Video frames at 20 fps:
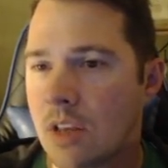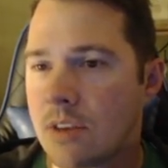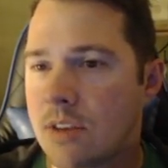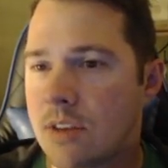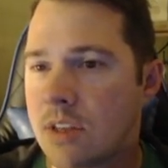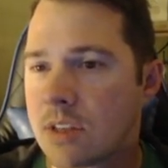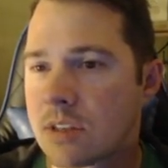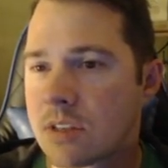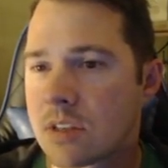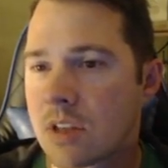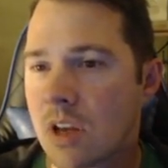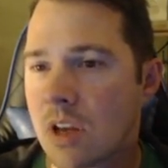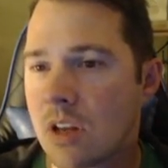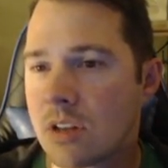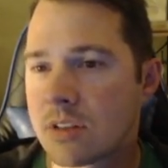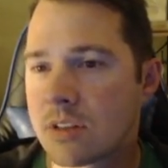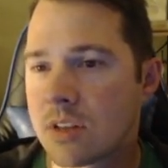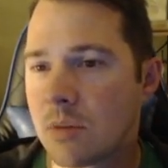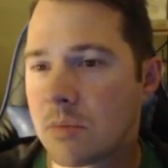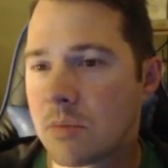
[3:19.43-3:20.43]
This is gonna
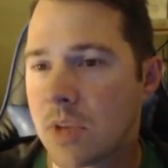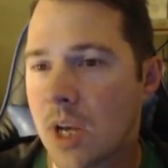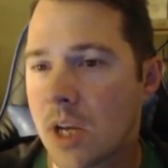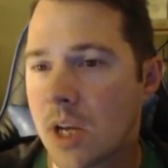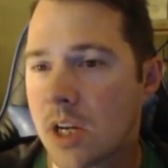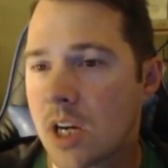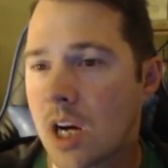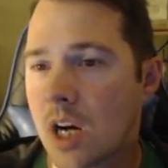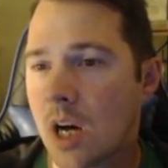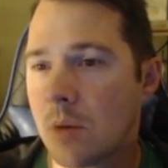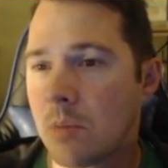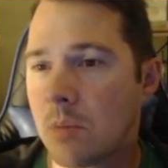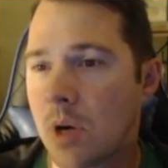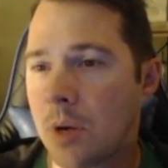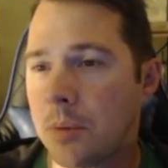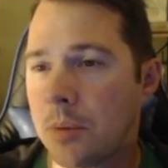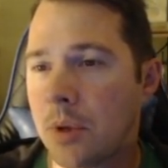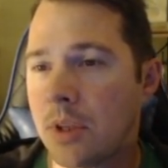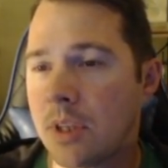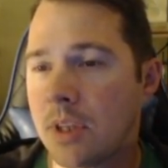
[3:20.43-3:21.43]
sometimes come
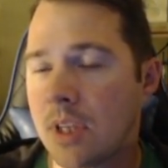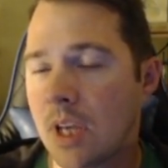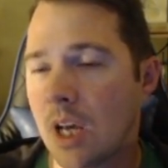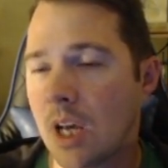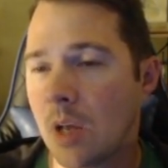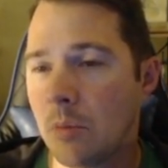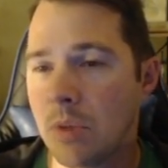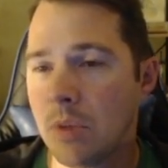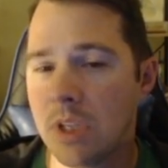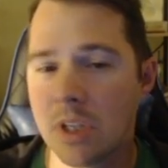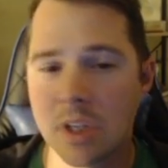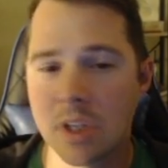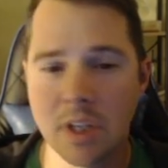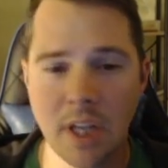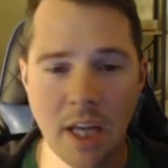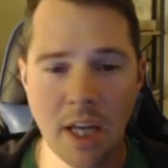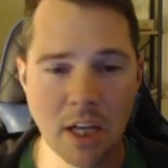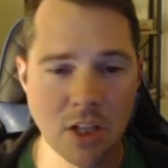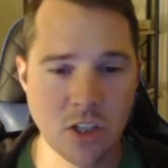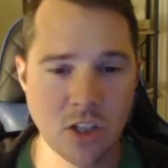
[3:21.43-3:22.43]
up and tell me the
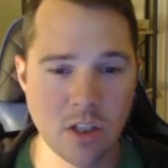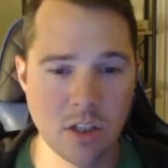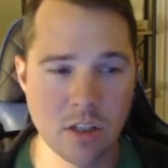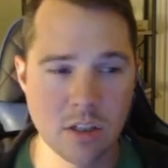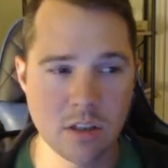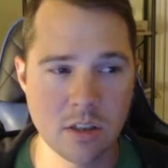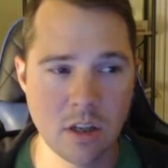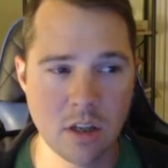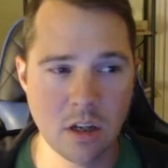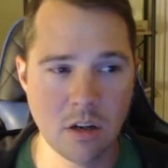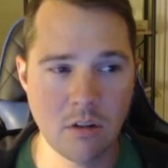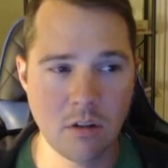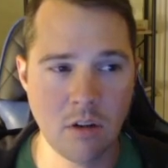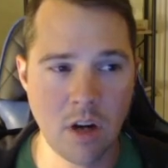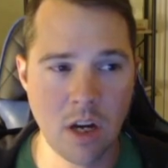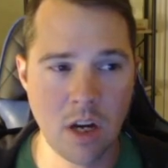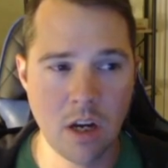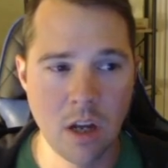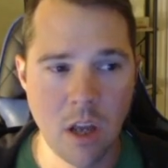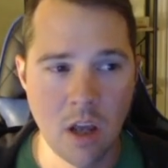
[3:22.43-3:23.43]
connection is not
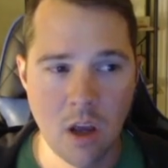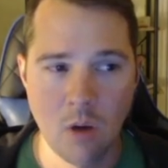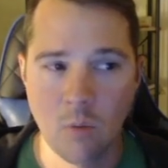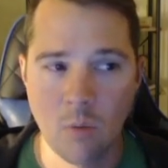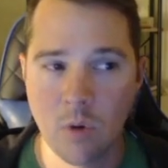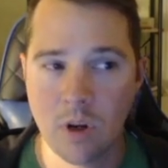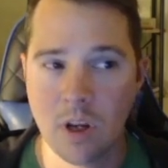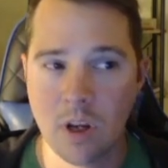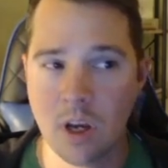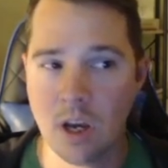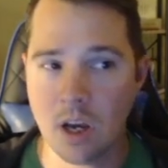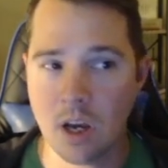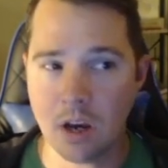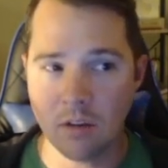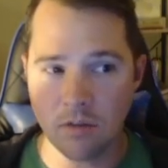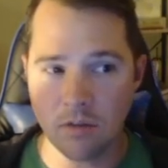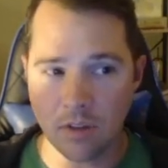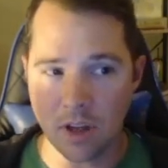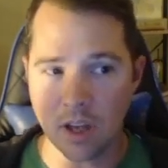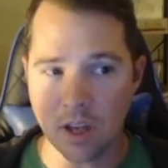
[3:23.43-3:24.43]
great when I
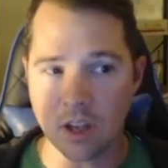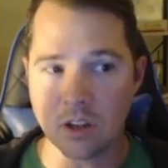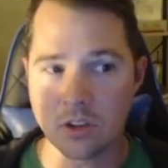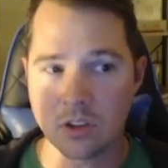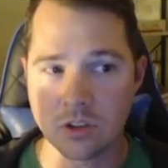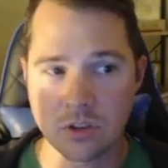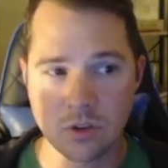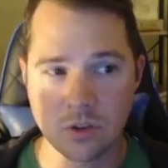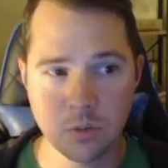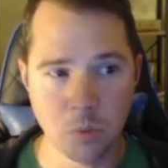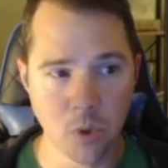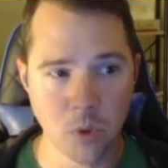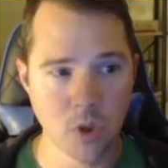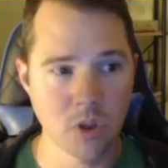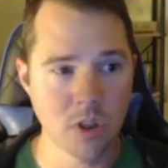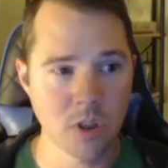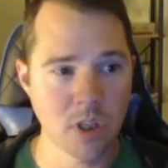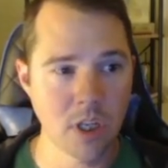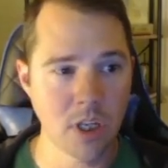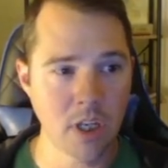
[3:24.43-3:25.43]
have like a super
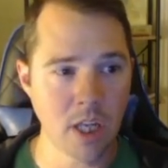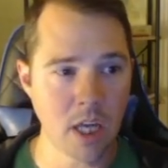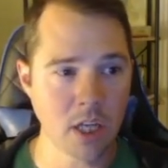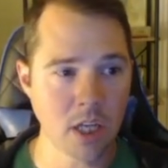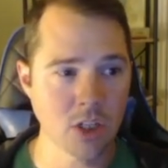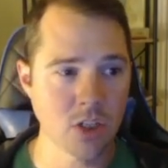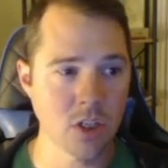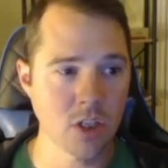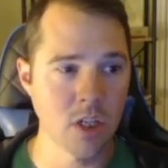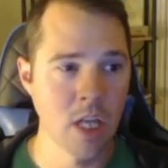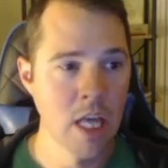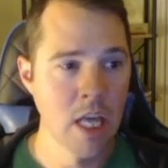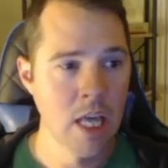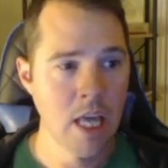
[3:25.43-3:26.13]
good connection.